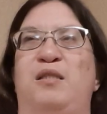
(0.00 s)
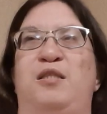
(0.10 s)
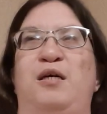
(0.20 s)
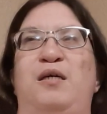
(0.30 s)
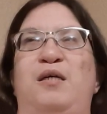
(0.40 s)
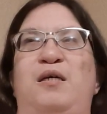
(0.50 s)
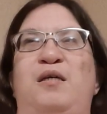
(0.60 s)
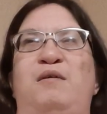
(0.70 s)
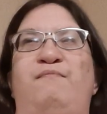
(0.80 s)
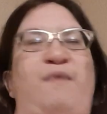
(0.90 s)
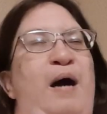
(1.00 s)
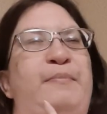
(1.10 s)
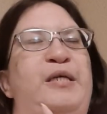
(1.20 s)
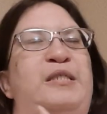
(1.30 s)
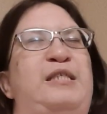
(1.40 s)
The
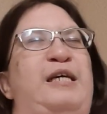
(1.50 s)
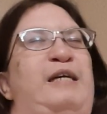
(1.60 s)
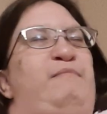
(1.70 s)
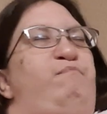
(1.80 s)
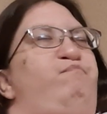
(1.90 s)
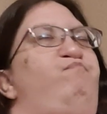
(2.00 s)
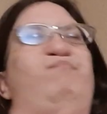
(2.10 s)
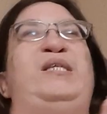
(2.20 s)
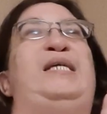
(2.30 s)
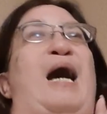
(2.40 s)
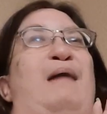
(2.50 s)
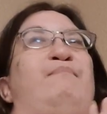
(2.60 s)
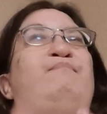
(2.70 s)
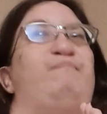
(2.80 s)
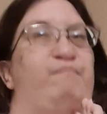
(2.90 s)
vomit scene, yeah.
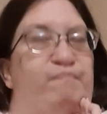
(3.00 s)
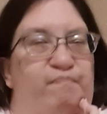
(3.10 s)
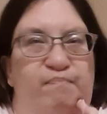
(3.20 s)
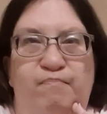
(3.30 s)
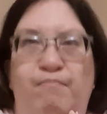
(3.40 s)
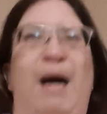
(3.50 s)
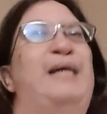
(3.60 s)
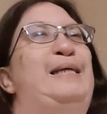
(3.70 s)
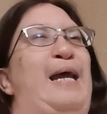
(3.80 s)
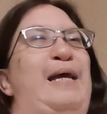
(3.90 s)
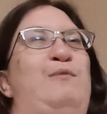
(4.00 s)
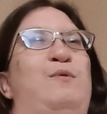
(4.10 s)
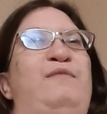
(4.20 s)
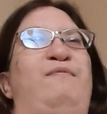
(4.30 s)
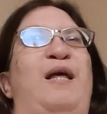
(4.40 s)
My gag
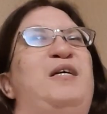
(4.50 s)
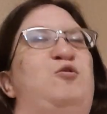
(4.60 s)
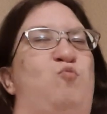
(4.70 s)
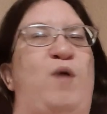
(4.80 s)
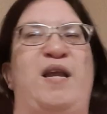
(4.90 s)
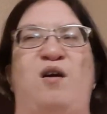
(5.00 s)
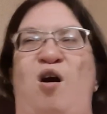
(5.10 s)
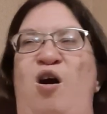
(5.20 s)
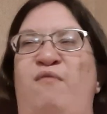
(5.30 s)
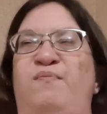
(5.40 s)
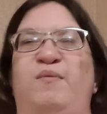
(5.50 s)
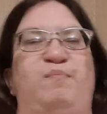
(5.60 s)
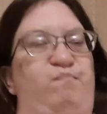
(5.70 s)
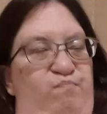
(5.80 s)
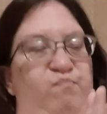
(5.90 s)
reflex went off
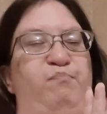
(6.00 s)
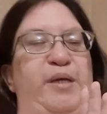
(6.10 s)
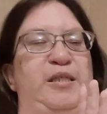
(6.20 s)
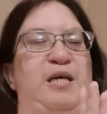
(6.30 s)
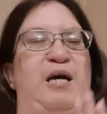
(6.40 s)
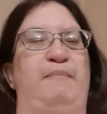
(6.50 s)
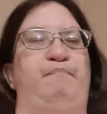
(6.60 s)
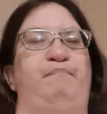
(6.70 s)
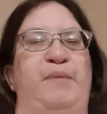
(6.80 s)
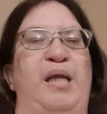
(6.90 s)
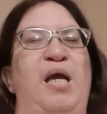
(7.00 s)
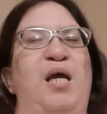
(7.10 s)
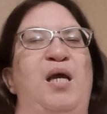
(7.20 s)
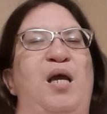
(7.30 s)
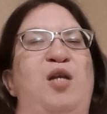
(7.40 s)
big time.
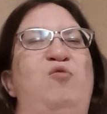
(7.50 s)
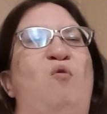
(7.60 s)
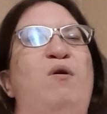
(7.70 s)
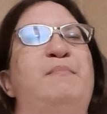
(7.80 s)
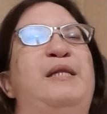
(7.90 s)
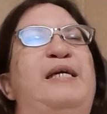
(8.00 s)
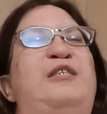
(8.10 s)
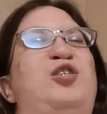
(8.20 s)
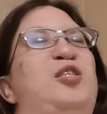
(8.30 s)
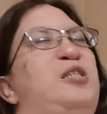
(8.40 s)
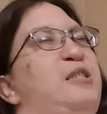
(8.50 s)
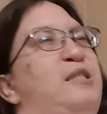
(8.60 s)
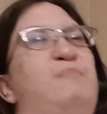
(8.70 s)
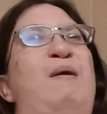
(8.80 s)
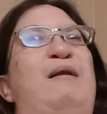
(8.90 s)
Normally it's just the
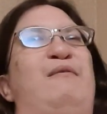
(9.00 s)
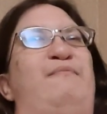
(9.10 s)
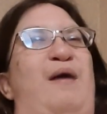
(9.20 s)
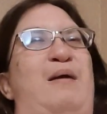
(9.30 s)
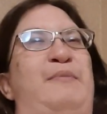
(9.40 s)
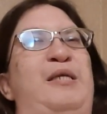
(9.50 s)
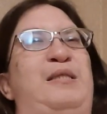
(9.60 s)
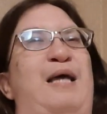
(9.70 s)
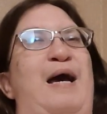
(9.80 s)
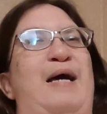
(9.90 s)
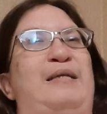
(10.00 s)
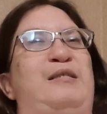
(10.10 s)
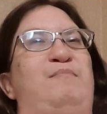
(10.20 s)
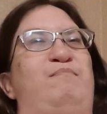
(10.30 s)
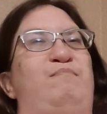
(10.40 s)
smell of vomit
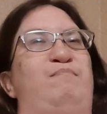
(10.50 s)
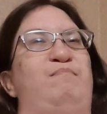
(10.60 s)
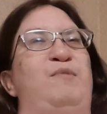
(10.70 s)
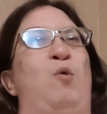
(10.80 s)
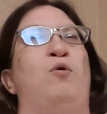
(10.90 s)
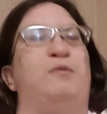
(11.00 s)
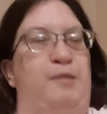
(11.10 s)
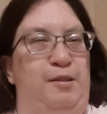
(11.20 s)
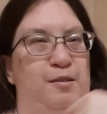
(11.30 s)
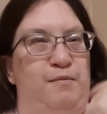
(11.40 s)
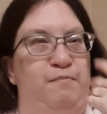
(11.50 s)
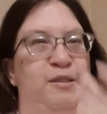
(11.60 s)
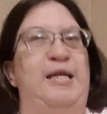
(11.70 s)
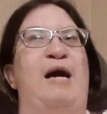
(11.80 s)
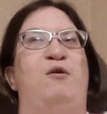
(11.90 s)
or the
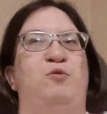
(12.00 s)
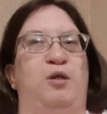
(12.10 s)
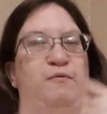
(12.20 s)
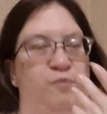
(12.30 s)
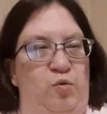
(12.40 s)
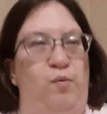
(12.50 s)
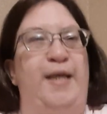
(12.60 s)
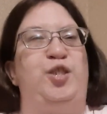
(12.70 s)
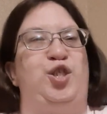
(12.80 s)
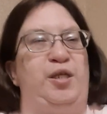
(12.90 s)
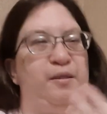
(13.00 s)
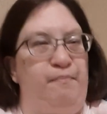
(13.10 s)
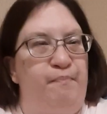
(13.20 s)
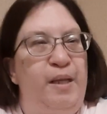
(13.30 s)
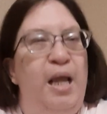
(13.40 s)
sound of the retching
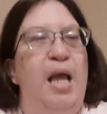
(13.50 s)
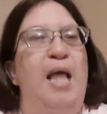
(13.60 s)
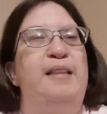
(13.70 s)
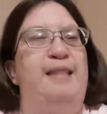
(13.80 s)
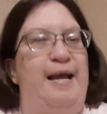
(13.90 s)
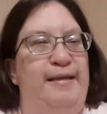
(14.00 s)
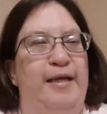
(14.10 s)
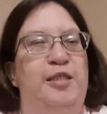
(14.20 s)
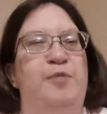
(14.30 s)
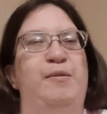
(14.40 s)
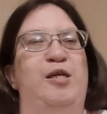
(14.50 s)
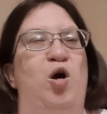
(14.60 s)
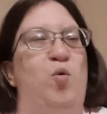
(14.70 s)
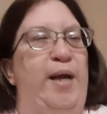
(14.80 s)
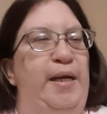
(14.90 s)
that gets me
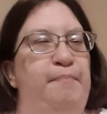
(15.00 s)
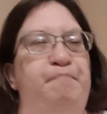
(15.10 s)
going.